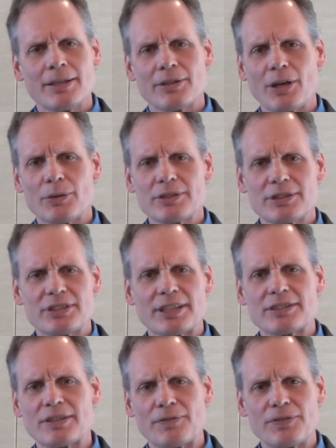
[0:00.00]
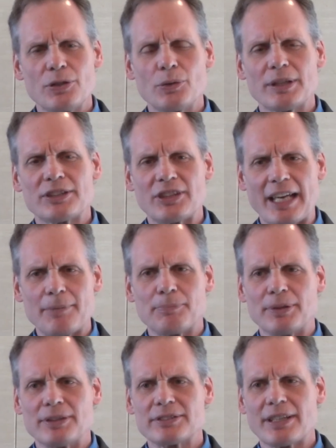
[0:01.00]
Those are just a few
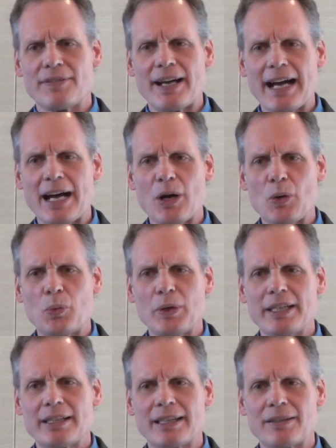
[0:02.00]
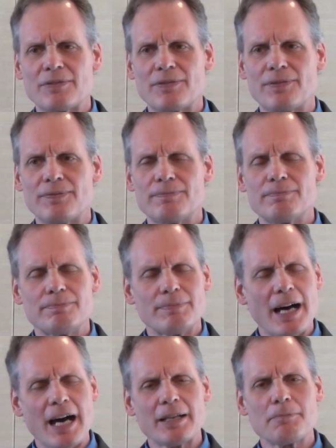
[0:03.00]
examples of how we can
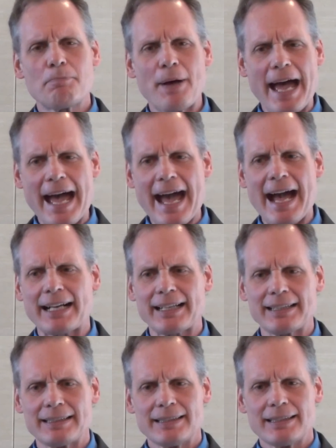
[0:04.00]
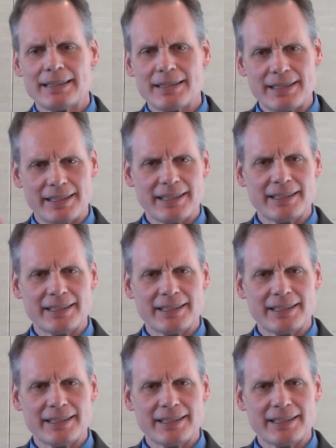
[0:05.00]
unpack the